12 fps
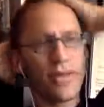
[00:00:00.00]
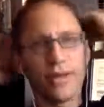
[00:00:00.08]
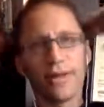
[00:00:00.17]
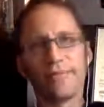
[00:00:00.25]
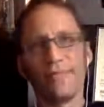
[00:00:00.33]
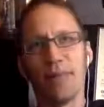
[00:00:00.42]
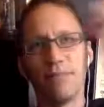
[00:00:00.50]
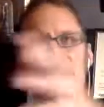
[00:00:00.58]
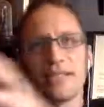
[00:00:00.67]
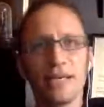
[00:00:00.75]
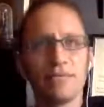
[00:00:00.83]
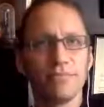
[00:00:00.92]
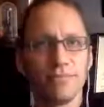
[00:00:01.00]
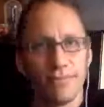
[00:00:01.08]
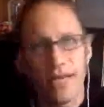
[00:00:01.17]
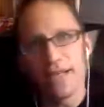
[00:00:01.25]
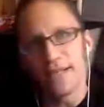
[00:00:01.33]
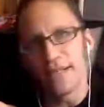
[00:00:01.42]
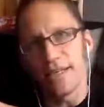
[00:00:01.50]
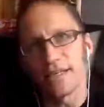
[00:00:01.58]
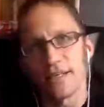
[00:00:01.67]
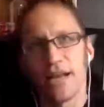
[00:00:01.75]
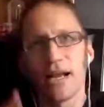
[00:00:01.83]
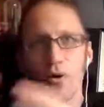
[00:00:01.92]
my tendency is to
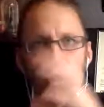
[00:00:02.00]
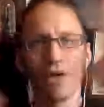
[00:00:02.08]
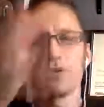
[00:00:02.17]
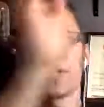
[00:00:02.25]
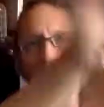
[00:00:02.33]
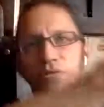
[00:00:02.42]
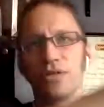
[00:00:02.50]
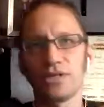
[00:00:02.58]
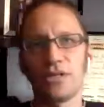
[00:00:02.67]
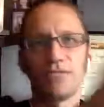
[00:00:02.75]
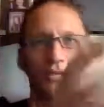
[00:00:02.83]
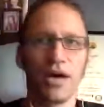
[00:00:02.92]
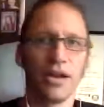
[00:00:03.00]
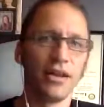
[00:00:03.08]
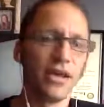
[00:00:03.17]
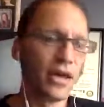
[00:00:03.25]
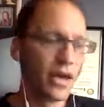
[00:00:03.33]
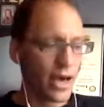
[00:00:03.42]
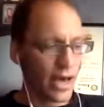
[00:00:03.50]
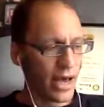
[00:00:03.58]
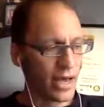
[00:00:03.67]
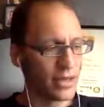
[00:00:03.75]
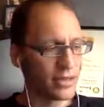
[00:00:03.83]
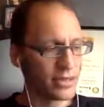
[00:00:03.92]
like, oh, well, I'll just get all this stuff done.
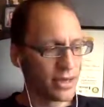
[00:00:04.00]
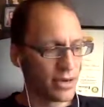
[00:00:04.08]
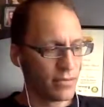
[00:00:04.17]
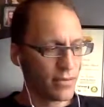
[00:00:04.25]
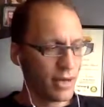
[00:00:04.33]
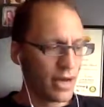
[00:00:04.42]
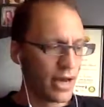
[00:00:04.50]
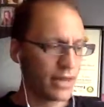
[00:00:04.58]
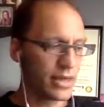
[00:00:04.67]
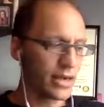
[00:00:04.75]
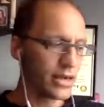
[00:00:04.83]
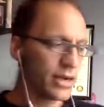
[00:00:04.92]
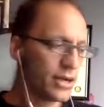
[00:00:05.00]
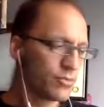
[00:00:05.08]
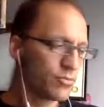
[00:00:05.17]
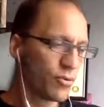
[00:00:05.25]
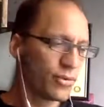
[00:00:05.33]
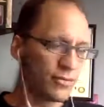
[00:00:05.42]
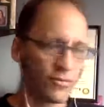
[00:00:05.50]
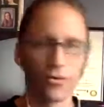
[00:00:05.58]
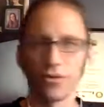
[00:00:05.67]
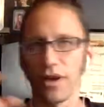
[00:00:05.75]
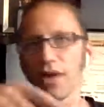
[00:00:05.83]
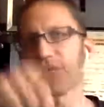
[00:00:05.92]
And I think probably for
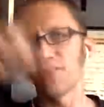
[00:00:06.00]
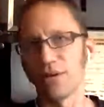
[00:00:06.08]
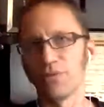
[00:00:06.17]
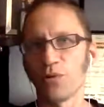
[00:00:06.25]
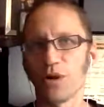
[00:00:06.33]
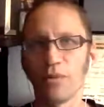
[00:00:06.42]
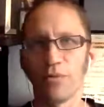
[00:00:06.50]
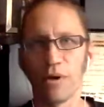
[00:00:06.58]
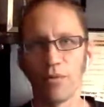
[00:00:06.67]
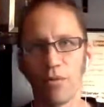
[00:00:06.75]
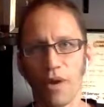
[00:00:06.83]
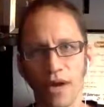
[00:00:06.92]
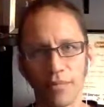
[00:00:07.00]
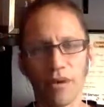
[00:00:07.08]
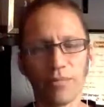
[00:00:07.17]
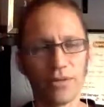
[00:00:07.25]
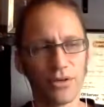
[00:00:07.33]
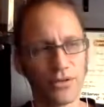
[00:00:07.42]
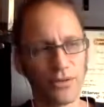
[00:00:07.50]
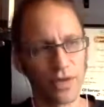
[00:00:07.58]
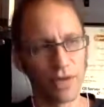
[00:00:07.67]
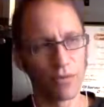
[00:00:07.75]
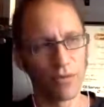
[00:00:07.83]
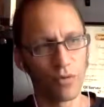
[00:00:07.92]
the other times when I'm away, it might be good to
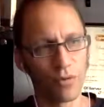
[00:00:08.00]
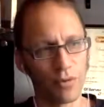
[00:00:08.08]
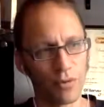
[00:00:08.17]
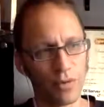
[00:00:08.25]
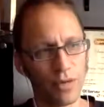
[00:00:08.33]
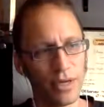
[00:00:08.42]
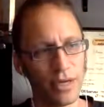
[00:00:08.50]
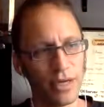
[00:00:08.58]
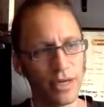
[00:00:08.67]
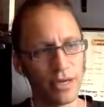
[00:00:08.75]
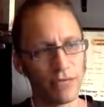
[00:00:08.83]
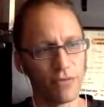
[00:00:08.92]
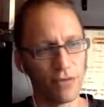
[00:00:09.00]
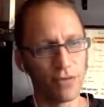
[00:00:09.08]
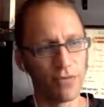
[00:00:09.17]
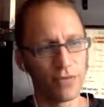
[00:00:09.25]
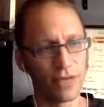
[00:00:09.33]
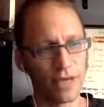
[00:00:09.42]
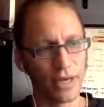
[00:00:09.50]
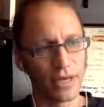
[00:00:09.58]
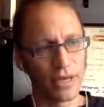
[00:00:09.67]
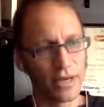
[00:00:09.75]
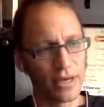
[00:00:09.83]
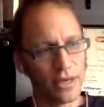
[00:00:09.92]
get more people involved
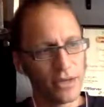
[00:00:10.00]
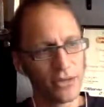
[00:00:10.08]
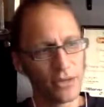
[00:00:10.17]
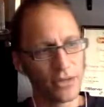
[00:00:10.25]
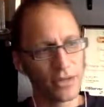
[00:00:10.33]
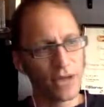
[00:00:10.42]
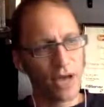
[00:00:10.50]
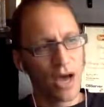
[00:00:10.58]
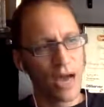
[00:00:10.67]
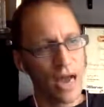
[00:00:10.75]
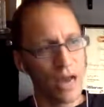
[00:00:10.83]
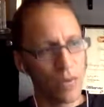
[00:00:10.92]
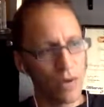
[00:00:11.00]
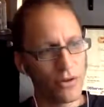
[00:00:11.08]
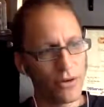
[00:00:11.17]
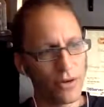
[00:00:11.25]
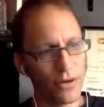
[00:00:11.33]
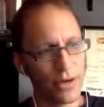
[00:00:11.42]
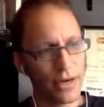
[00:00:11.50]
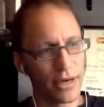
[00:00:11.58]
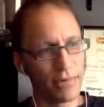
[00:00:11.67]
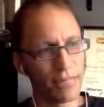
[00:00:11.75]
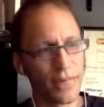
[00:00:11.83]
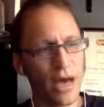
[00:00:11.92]
in doing things. I wonder,
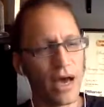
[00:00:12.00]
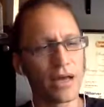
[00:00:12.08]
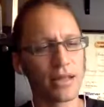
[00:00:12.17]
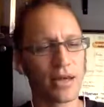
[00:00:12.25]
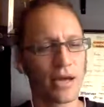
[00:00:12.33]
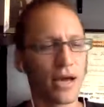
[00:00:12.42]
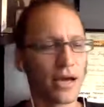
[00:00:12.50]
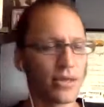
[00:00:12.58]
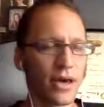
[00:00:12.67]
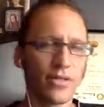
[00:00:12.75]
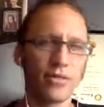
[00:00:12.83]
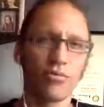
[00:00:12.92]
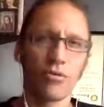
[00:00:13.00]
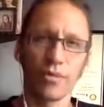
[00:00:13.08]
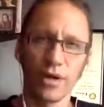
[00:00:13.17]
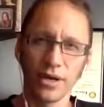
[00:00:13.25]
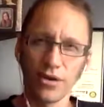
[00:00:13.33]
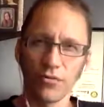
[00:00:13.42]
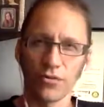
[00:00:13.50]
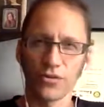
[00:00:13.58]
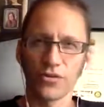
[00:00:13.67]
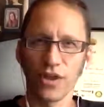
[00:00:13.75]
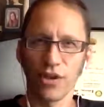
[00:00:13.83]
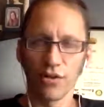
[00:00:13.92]
I think probably, I don't know, for
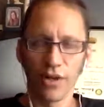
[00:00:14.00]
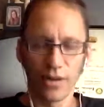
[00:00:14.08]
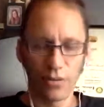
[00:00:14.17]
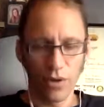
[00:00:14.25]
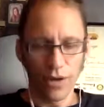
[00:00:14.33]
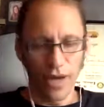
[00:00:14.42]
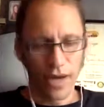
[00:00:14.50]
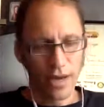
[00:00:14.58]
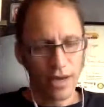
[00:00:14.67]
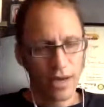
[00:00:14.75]
Stella and any work here,